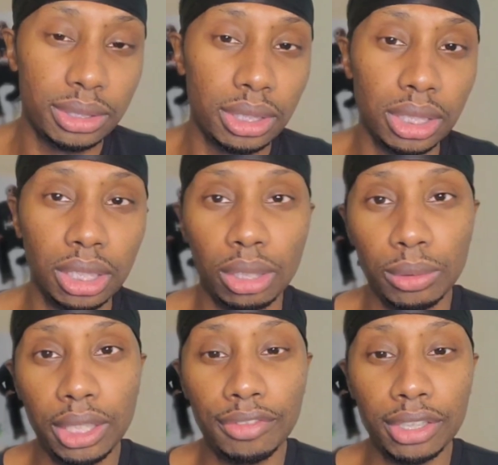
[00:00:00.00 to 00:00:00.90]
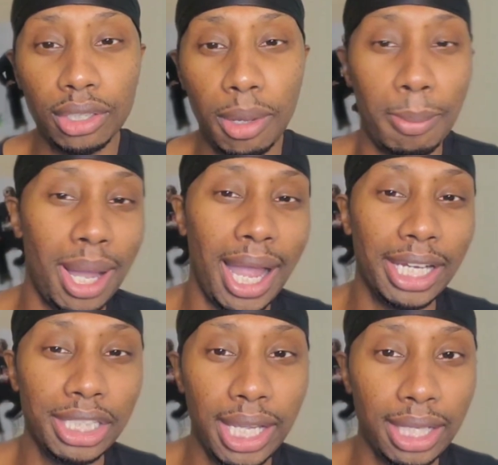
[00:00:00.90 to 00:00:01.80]
even on
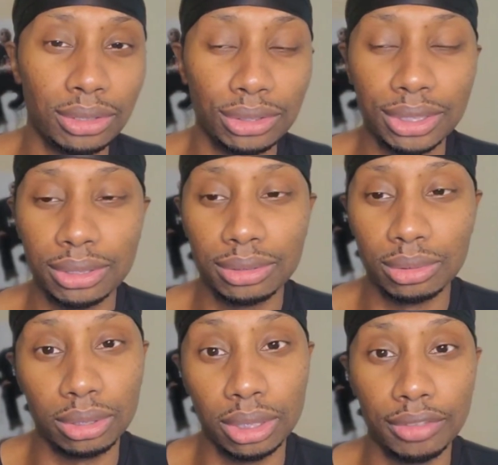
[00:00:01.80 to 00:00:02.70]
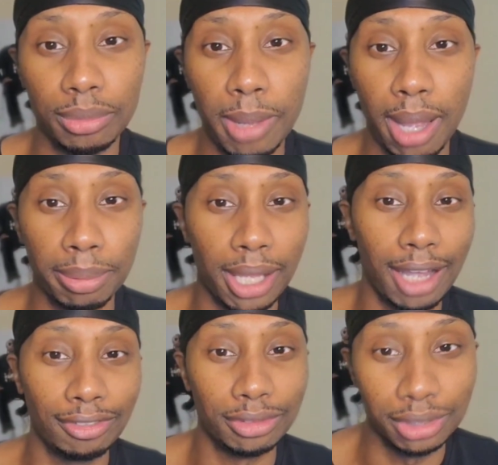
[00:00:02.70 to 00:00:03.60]
my channels or even my
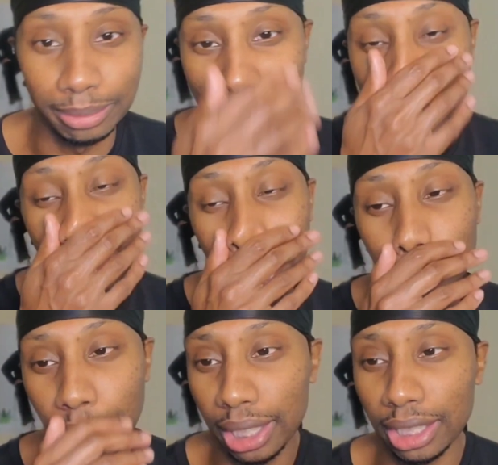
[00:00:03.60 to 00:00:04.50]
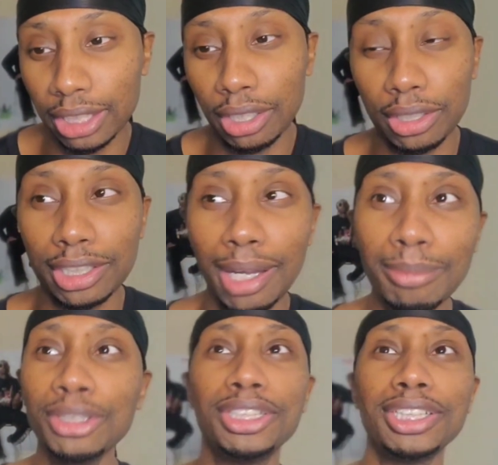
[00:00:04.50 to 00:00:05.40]
platforms, the
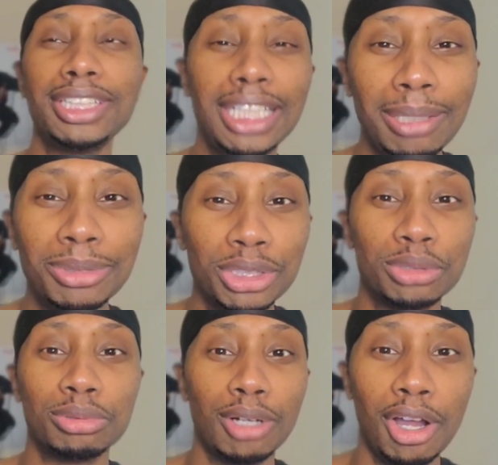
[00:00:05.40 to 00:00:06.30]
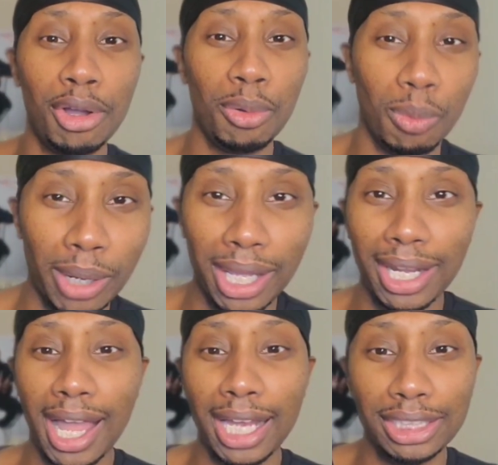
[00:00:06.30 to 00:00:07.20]
numbers just seem to grow
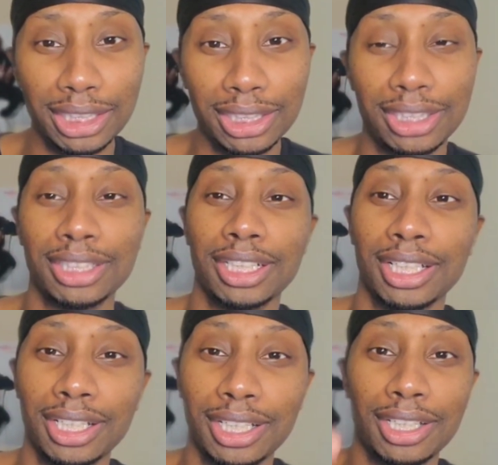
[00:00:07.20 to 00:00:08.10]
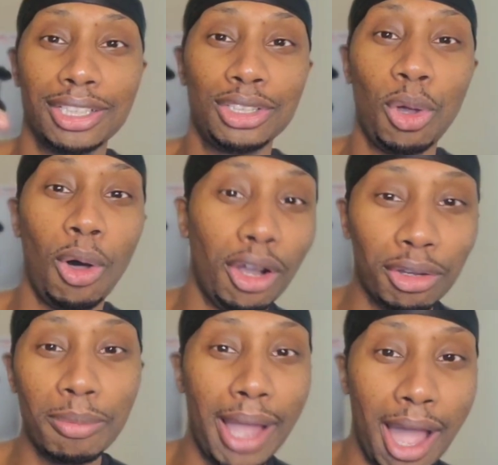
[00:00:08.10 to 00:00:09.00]
when I just
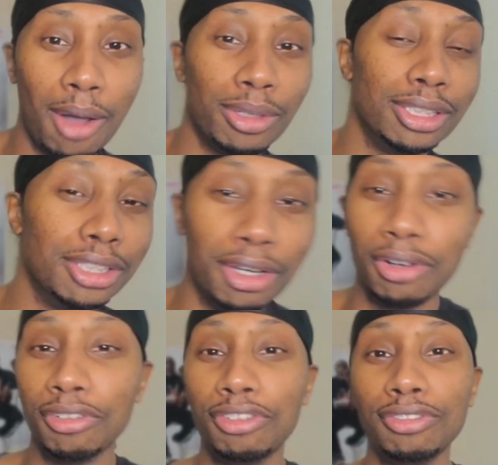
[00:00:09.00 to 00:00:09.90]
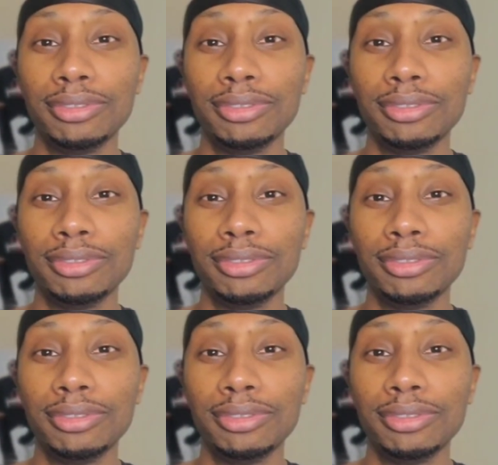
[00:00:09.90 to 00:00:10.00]
talk about, women